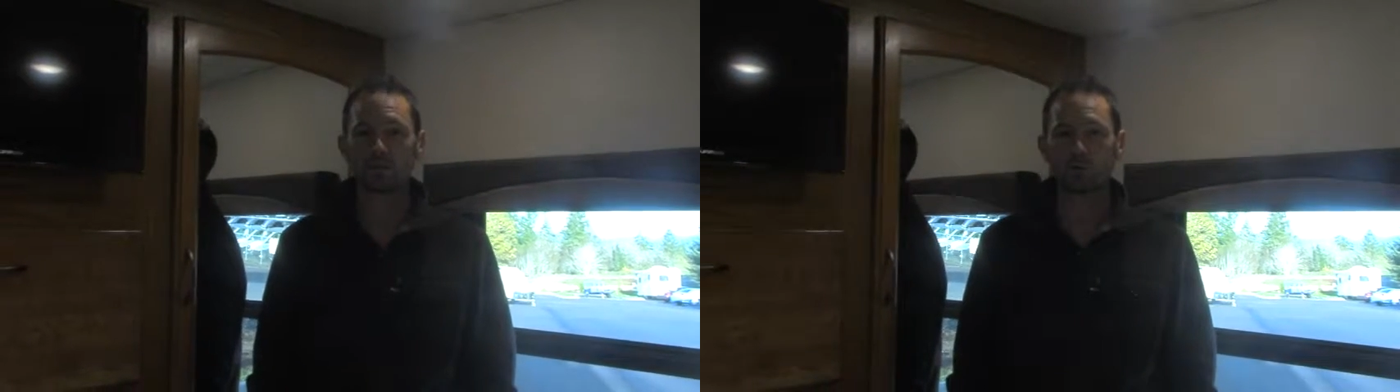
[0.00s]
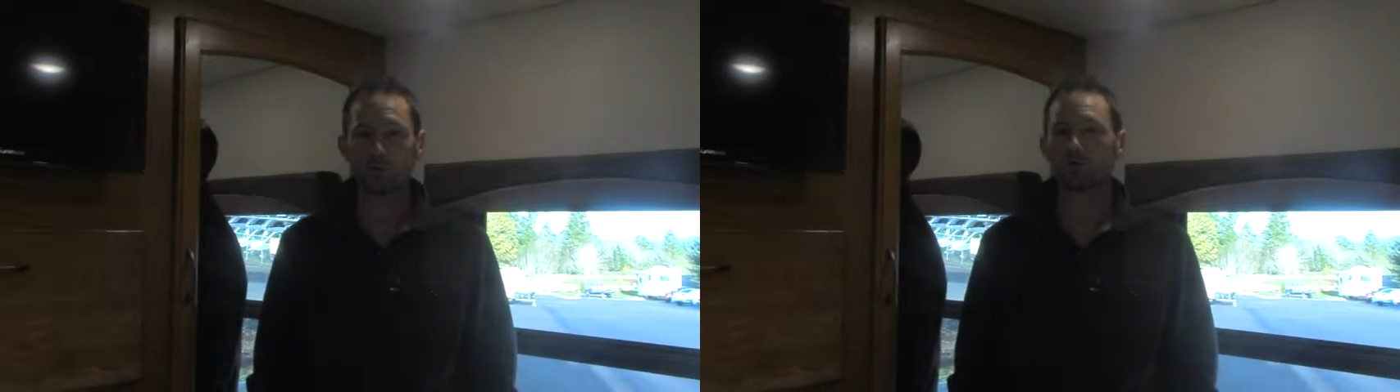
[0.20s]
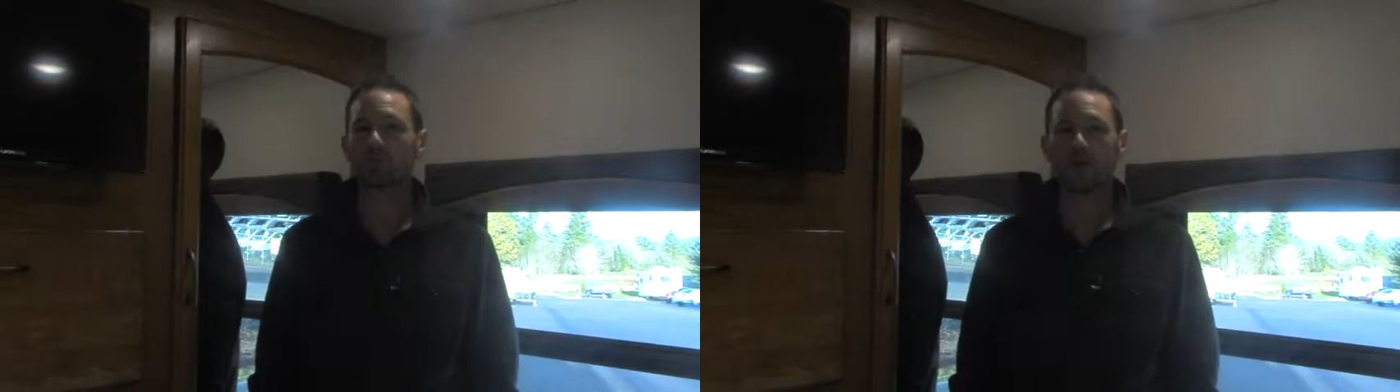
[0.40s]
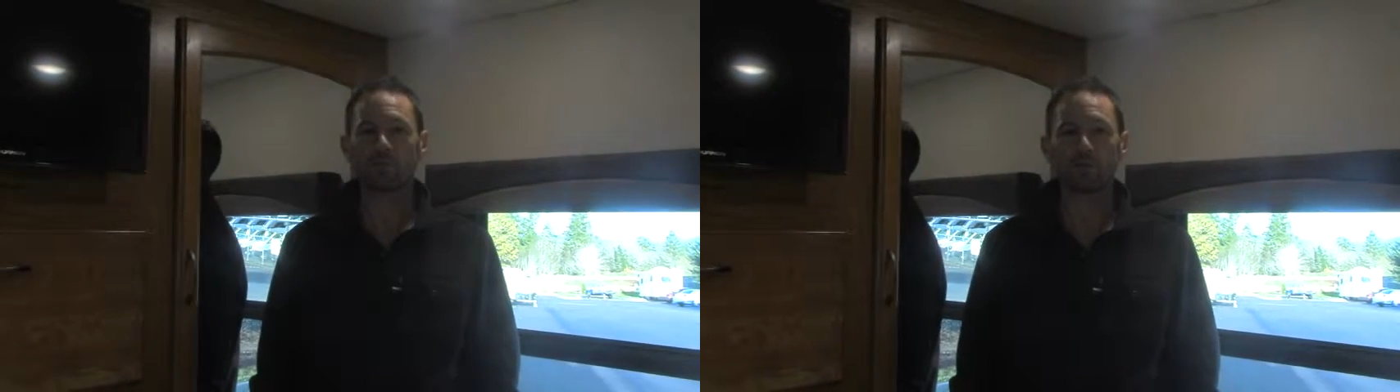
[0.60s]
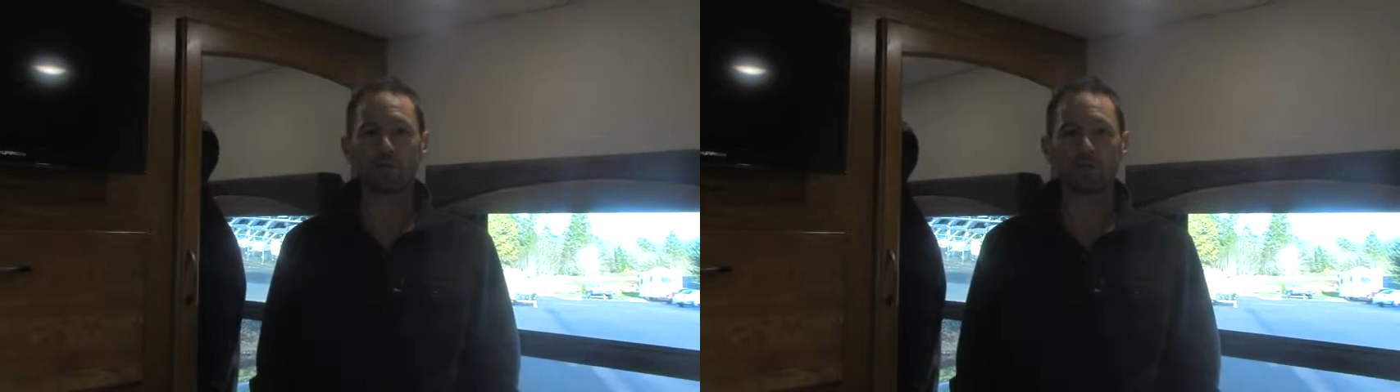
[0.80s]
Oregon,
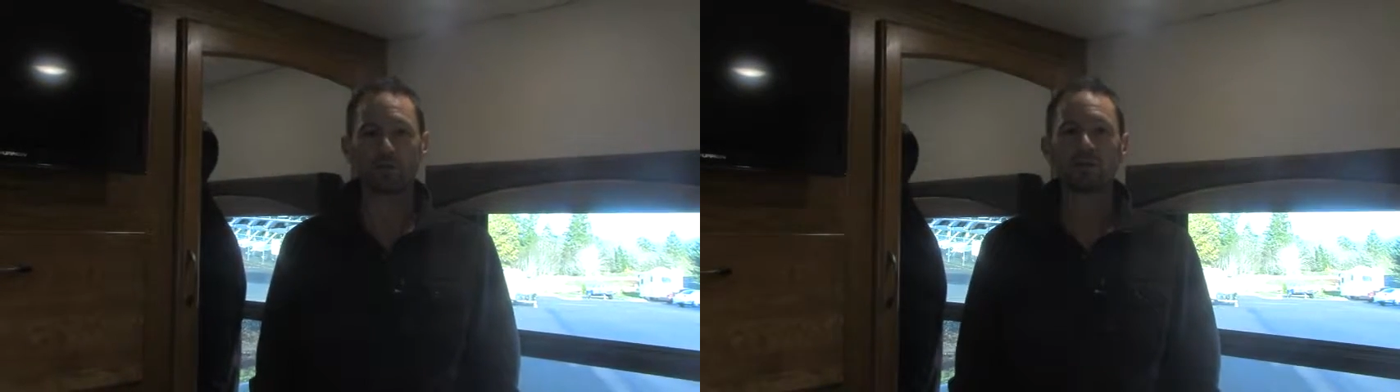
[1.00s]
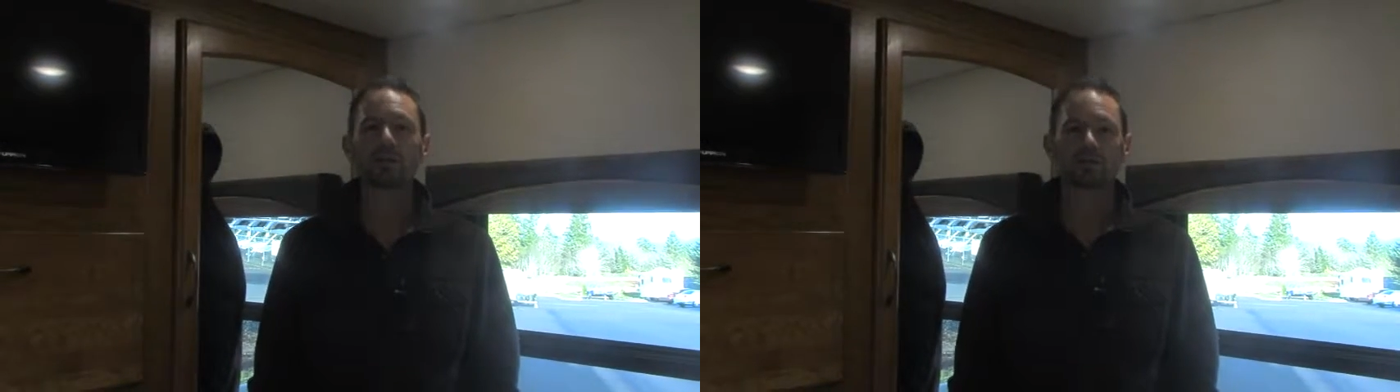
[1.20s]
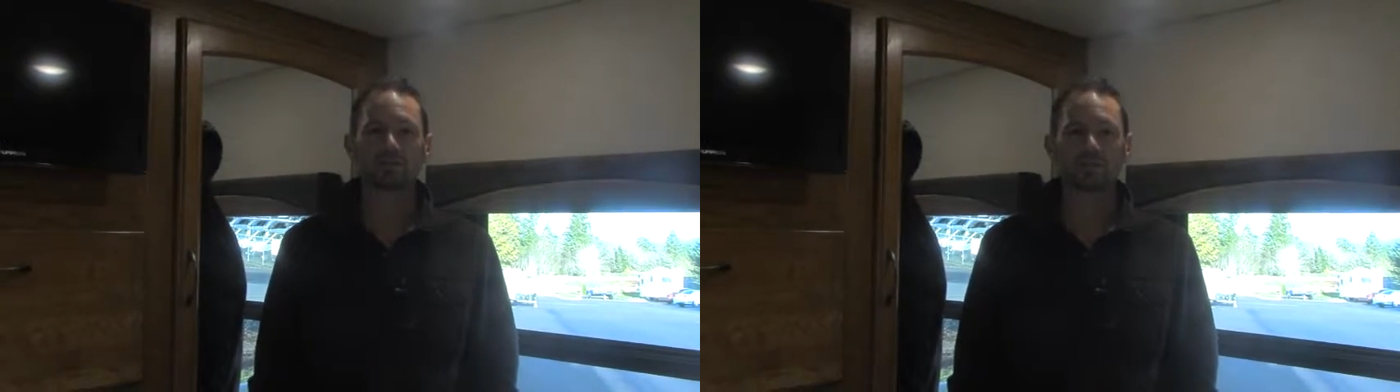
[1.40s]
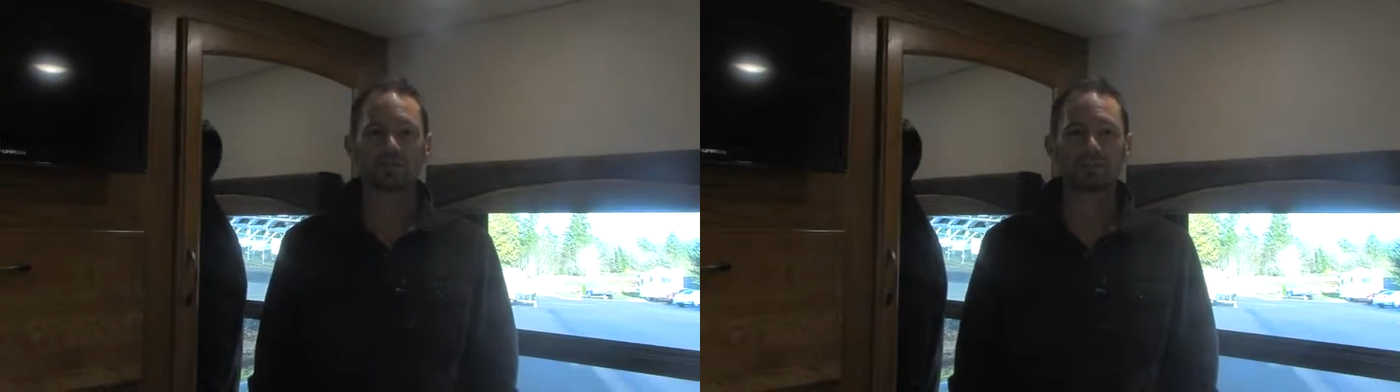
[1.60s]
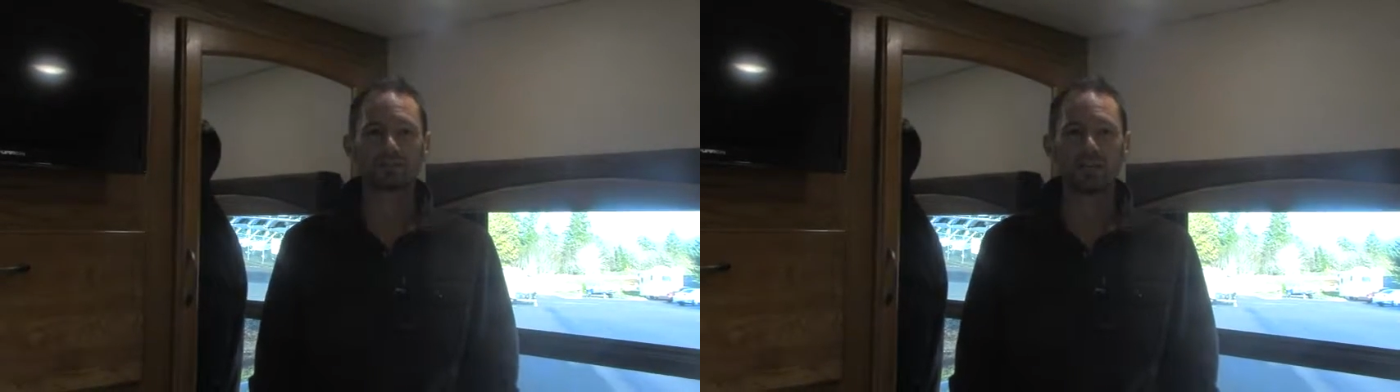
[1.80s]
503
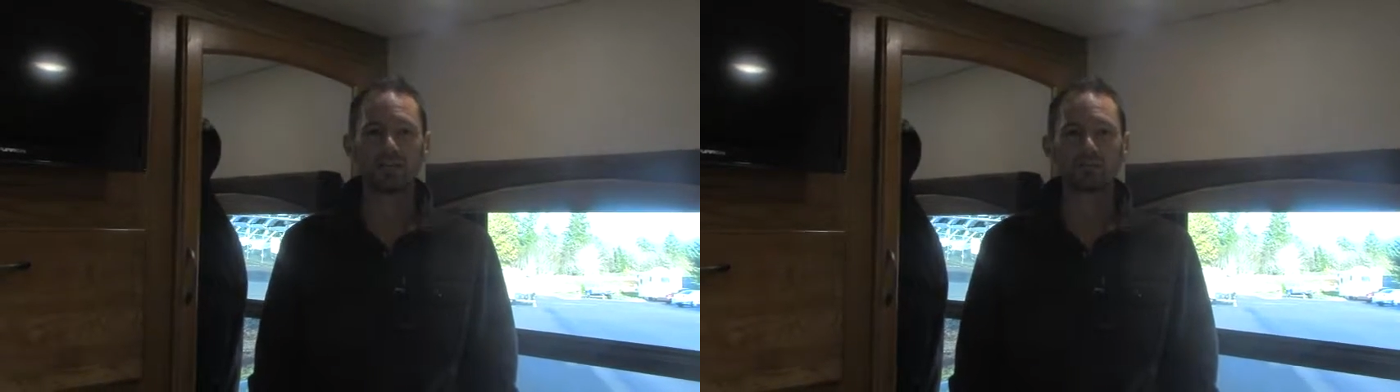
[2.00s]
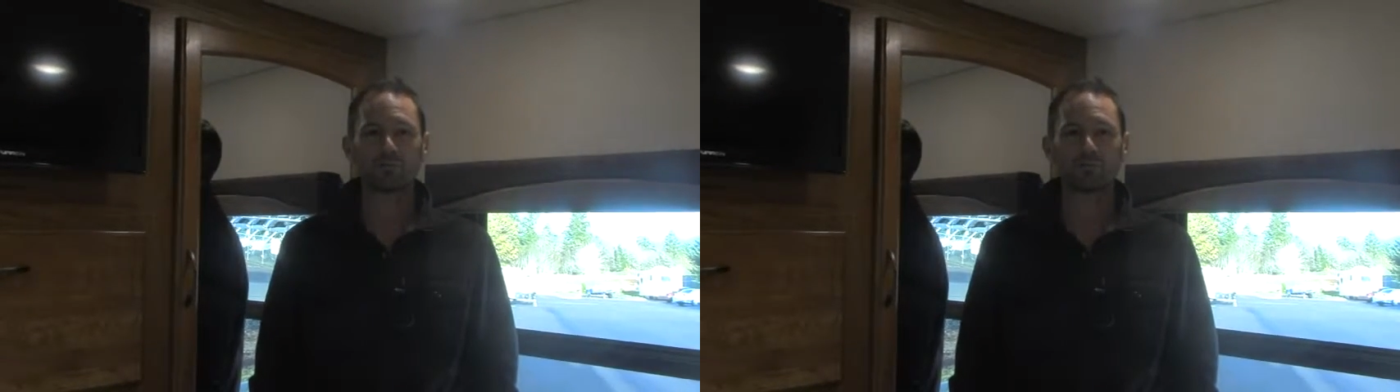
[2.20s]
668